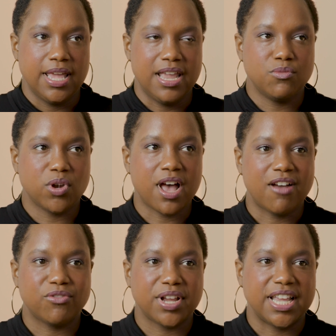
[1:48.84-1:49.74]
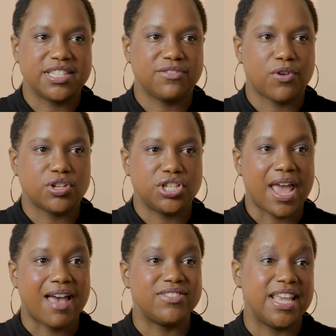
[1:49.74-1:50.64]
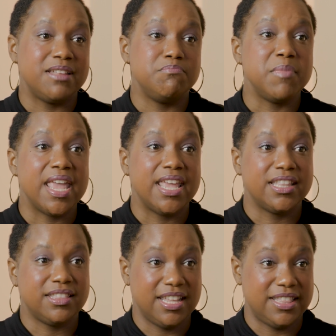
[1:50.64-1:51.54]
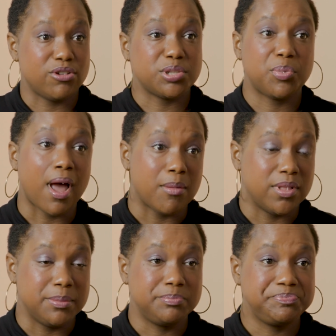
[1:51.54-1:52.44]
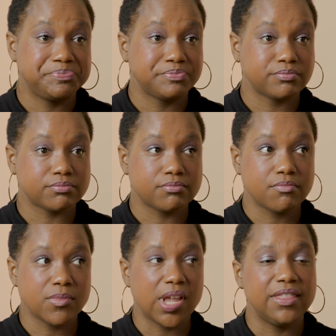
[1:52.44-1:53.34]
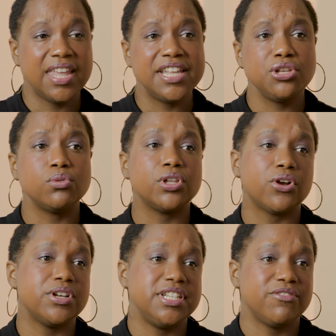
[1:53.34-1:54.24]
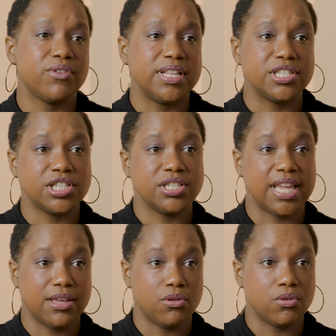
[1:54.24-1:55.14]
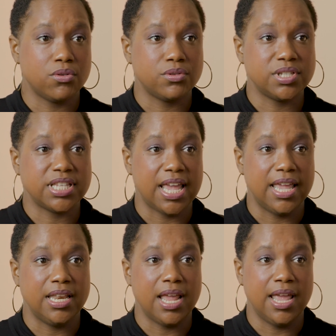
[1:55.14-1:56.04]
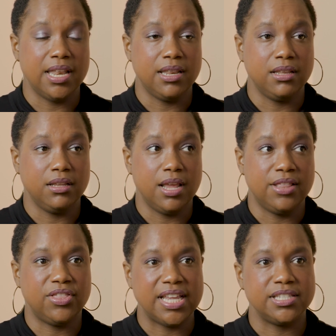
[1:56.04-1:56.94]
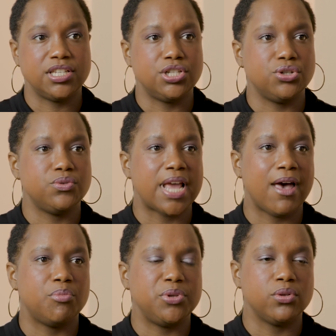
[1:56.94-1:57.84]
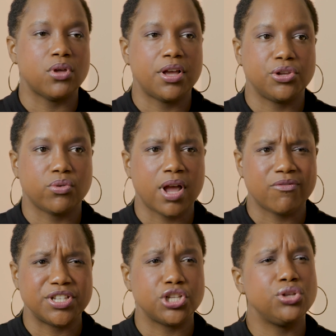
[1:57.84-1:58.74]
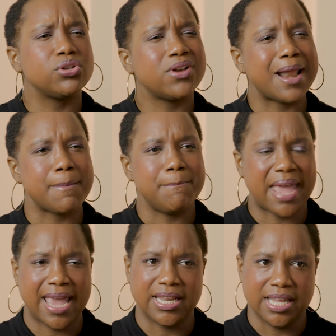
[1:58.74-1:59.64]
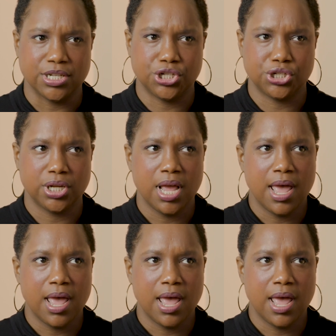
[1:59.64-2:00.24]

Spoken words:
in recovery, it's first you have to admit that there's a problem. Then you learn different skills and things to do to help you along your recovery. So you learn how to manage.